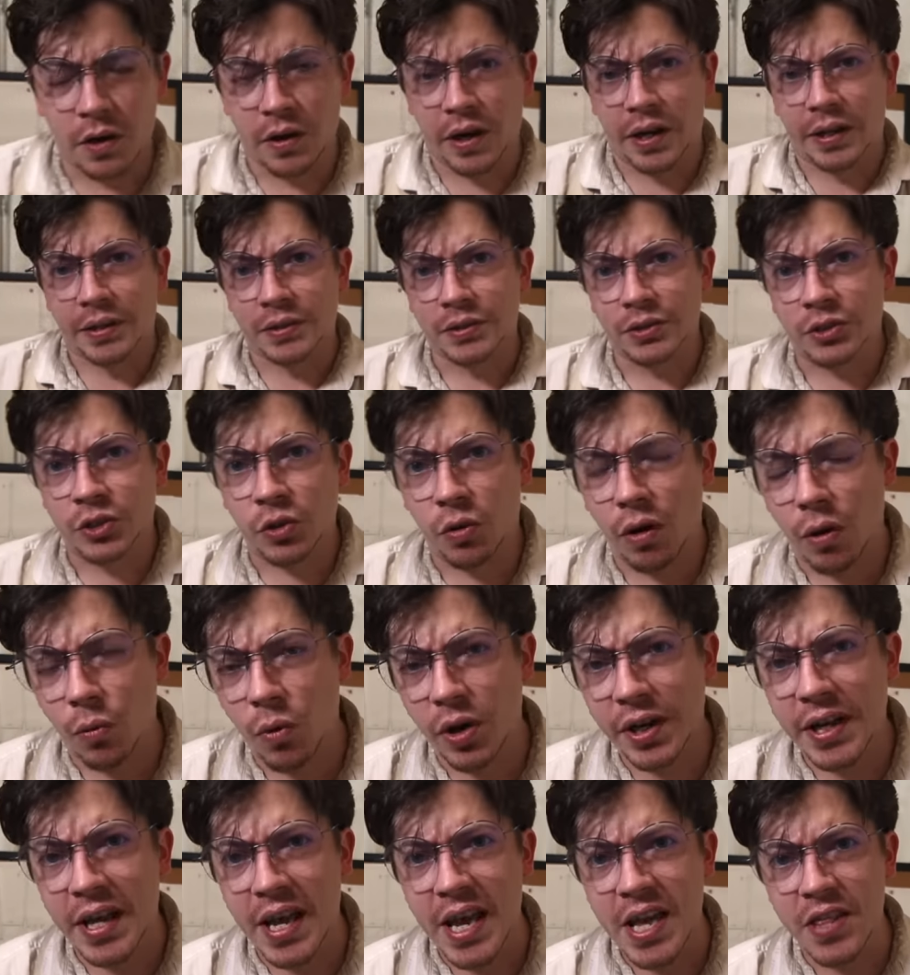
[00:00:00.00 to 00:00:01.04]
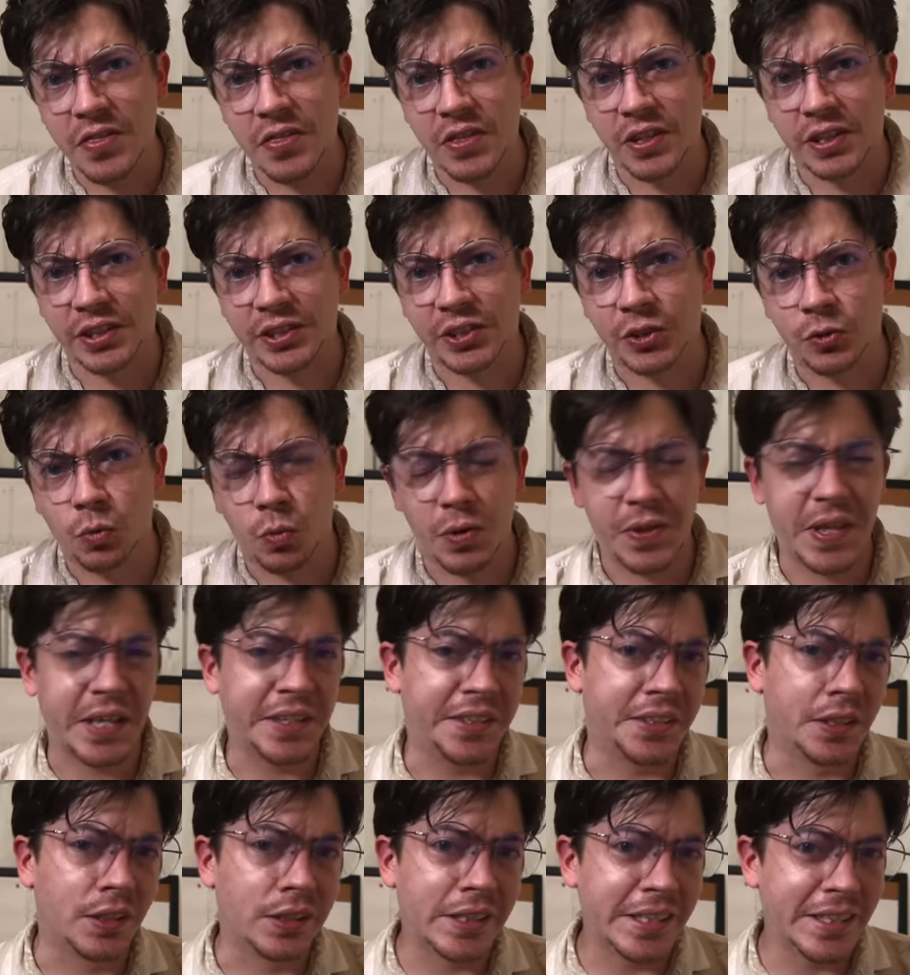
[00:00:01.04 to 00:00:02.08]
Alright, so I want to end this with a
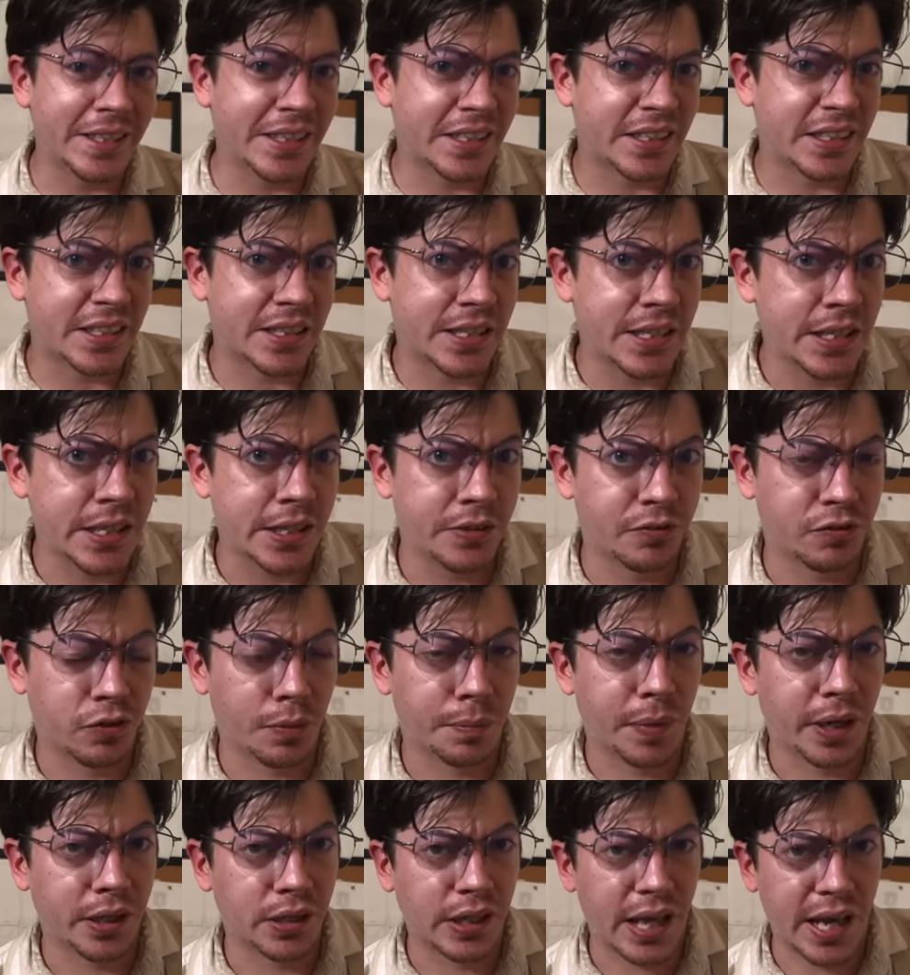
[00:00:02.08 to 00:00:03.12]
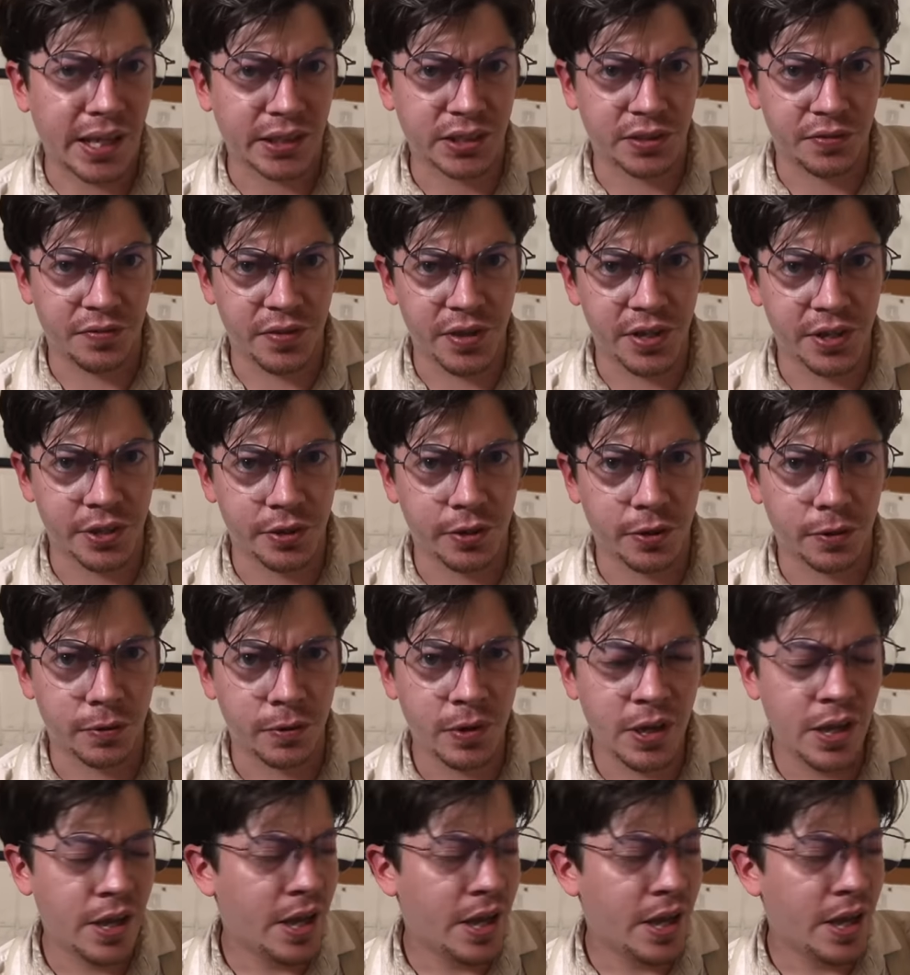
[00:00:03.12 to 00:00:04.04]
deleted scene from my last video.